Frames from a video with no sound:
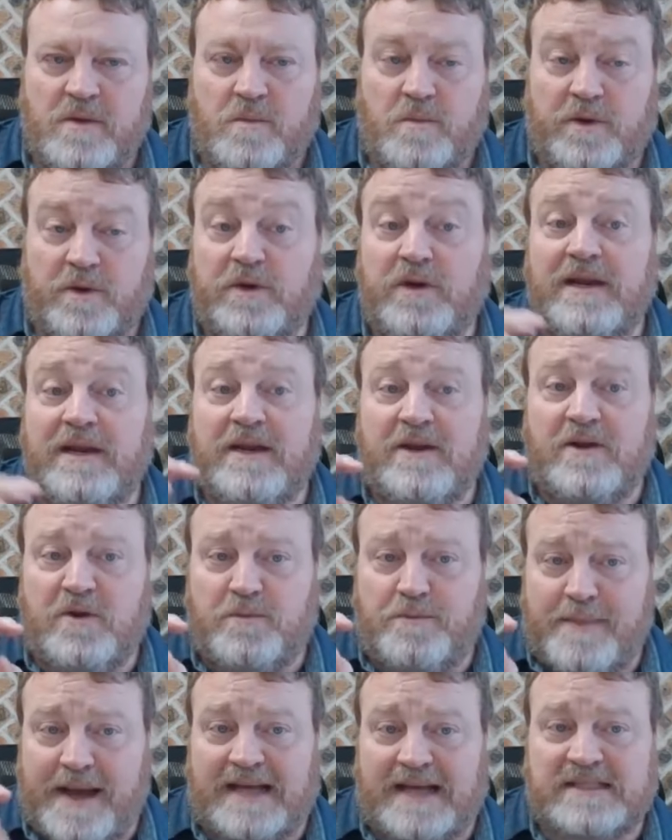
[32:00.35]
where you need to do
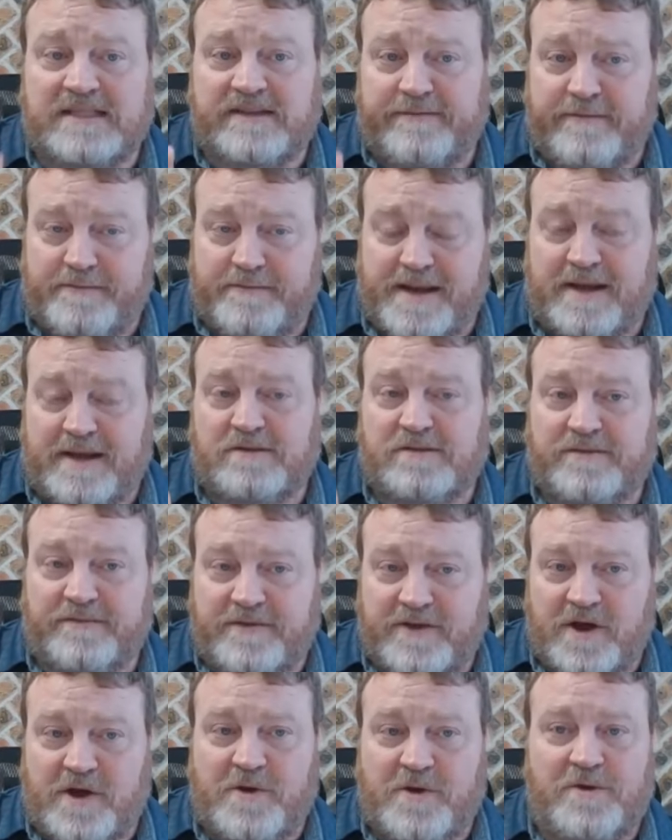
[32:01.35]
massive amounts
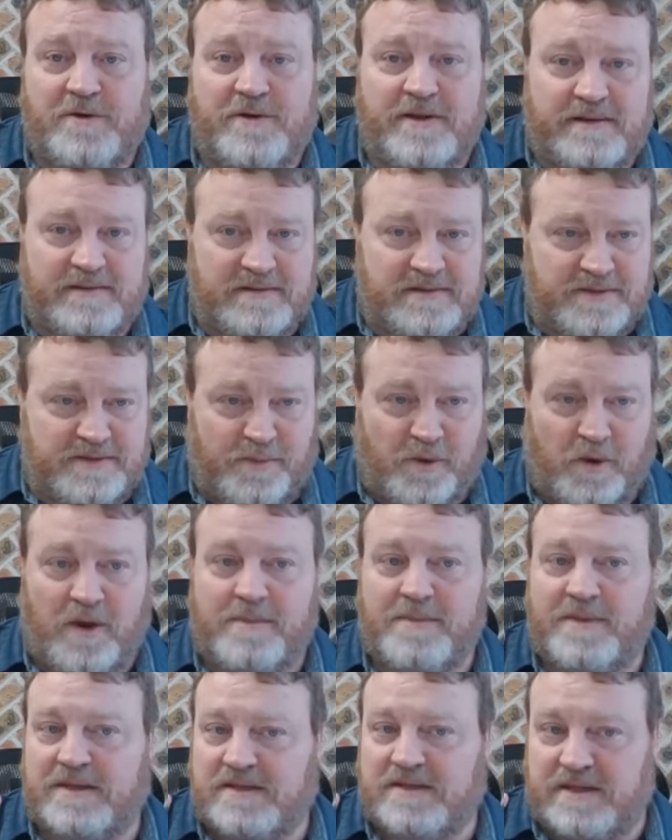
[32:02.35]
of code and
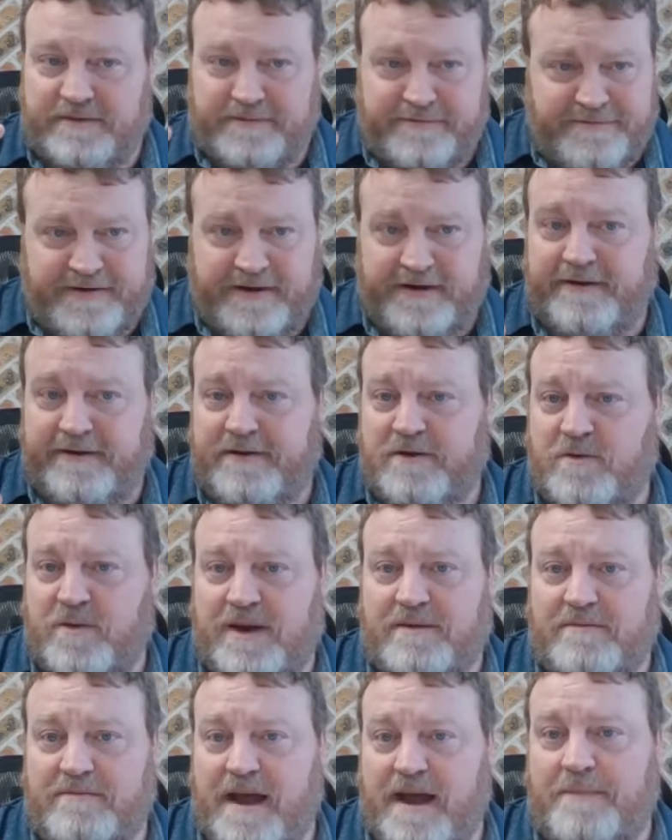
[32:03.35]
deployments in a very
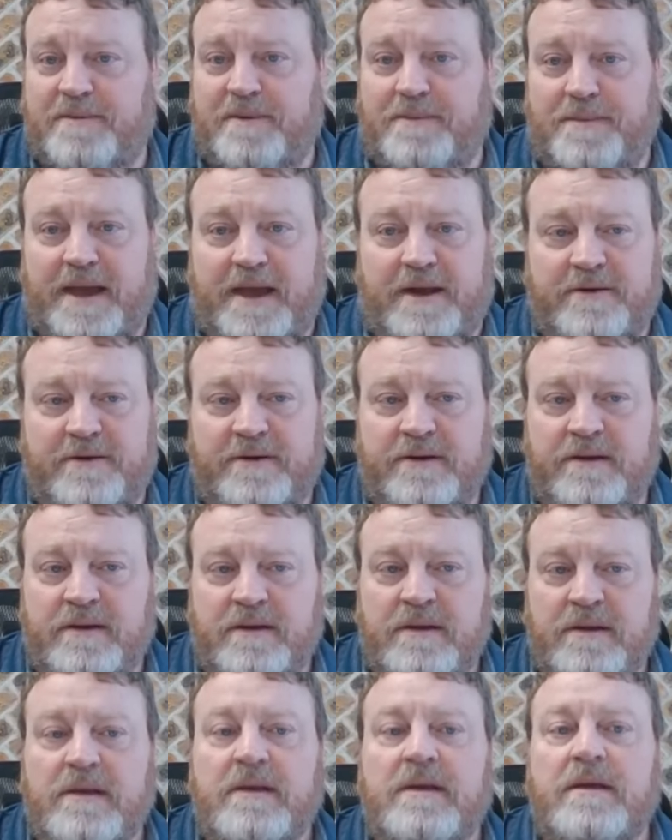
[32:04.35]
quick, rapid manner.
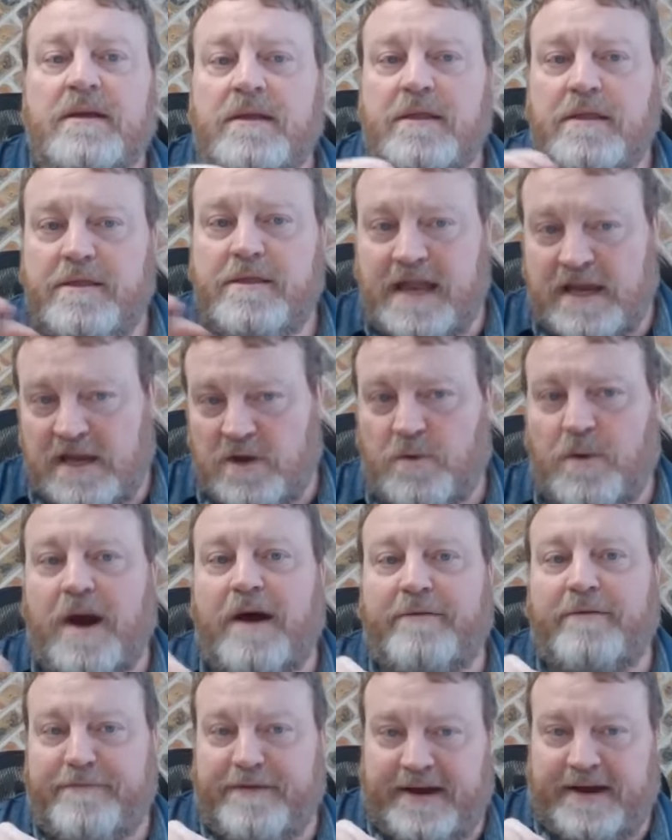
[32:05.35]
Then you go
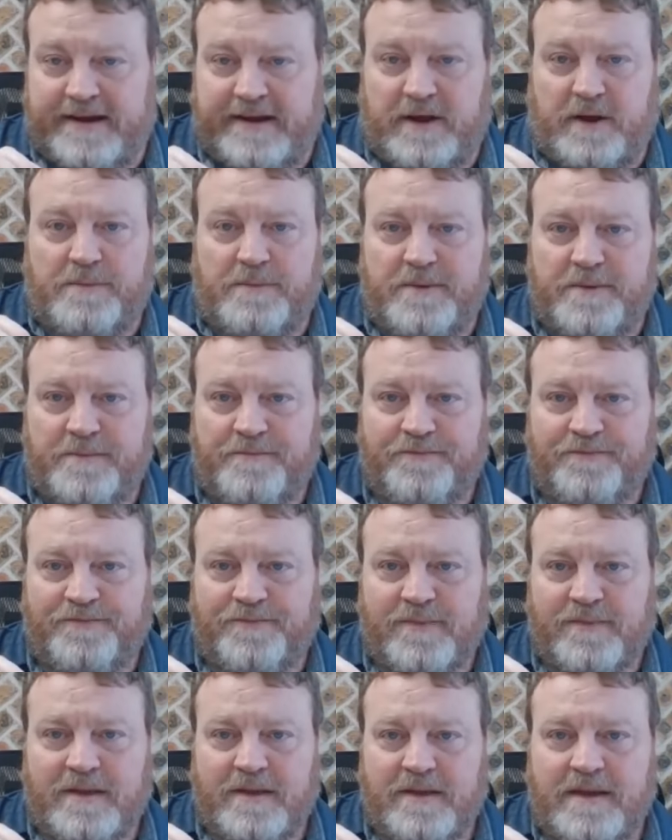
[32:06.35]
out and find help.
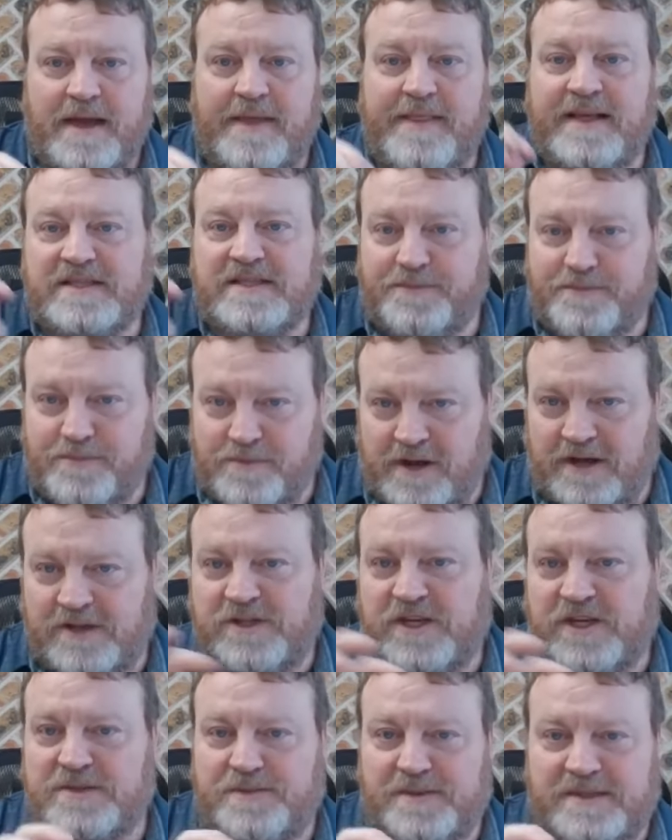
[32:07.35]
And that's a
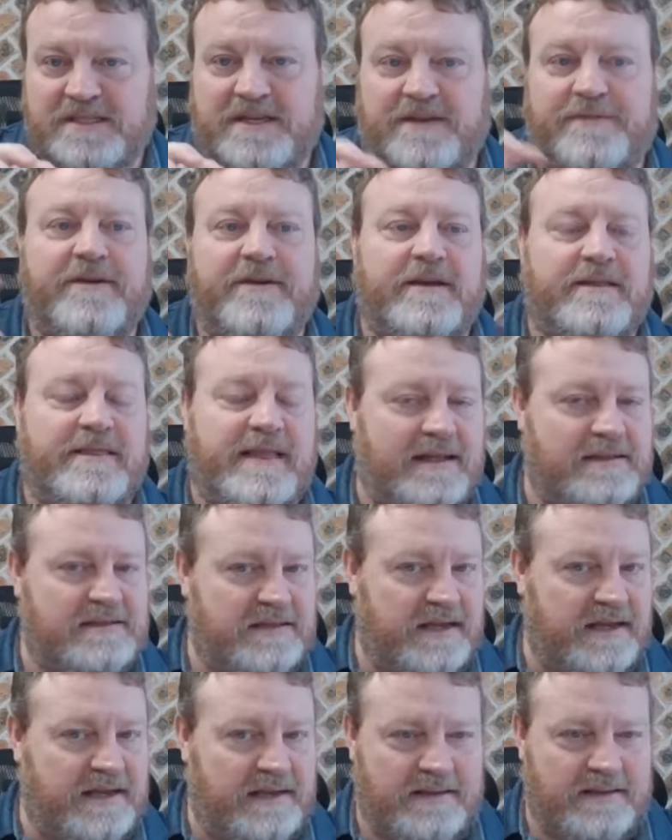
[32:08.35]
project specific, that's
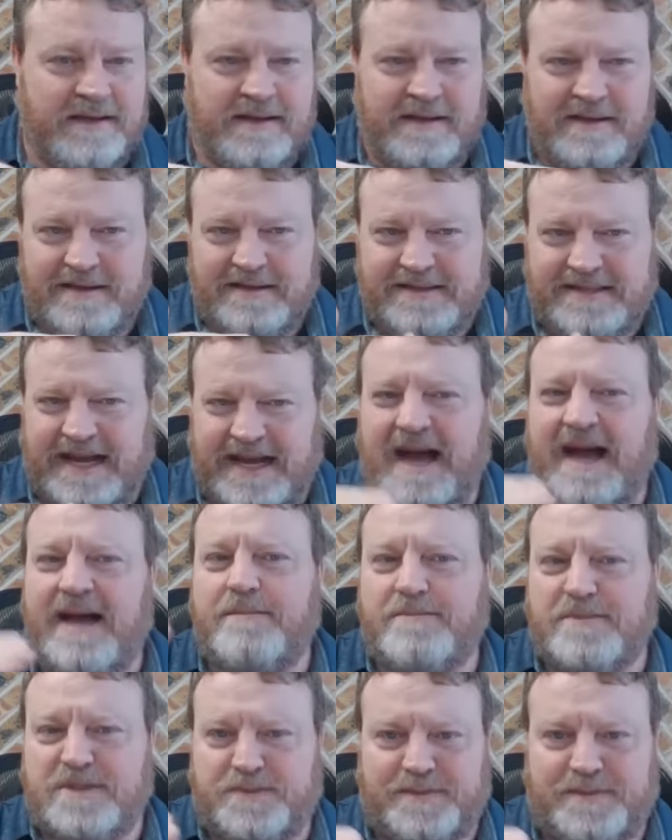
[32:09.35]
a
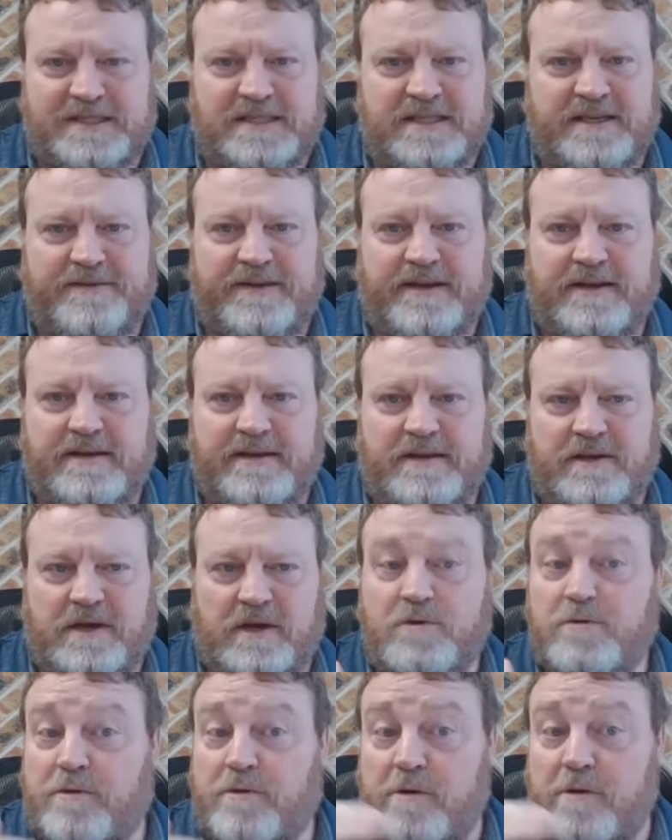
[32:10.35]
time specific,
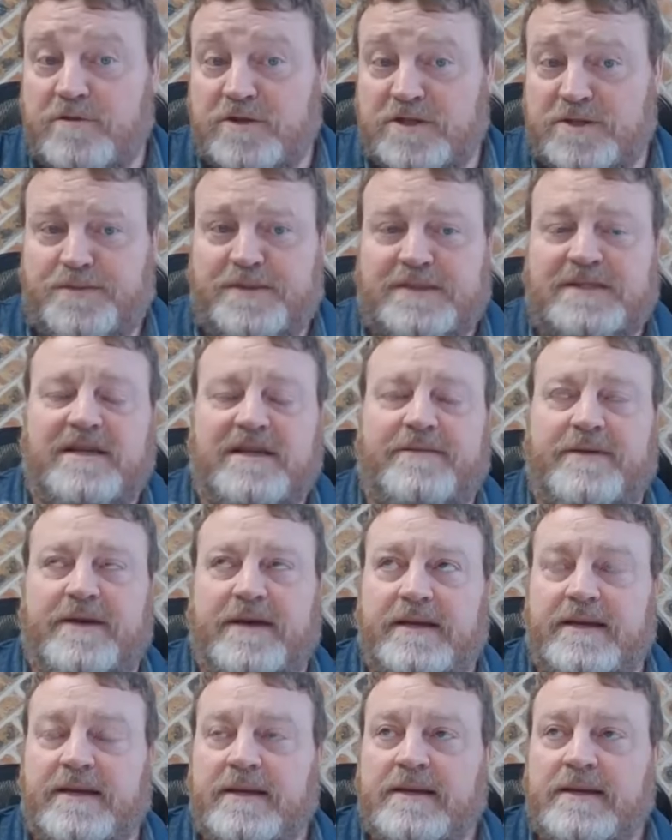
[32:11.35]
a growth
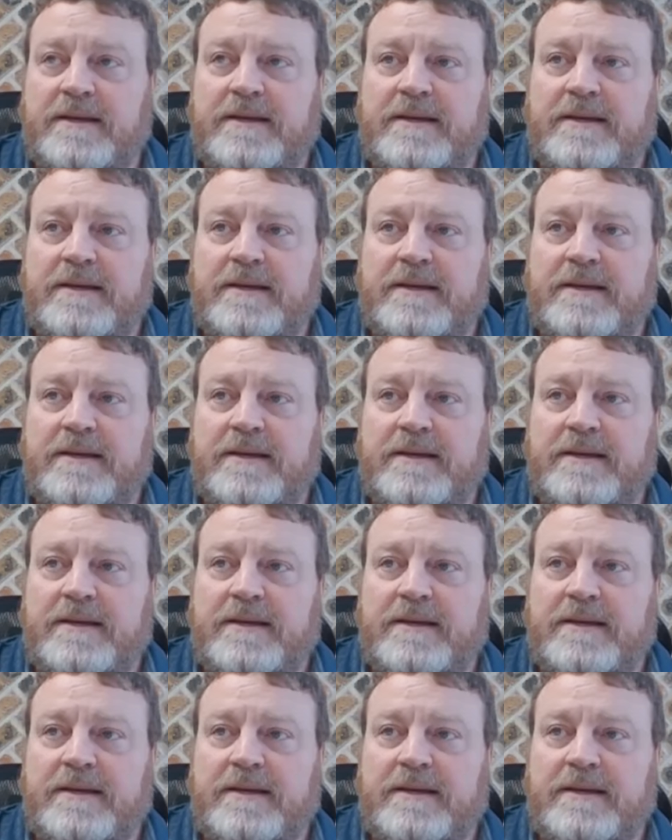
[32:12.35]
specific.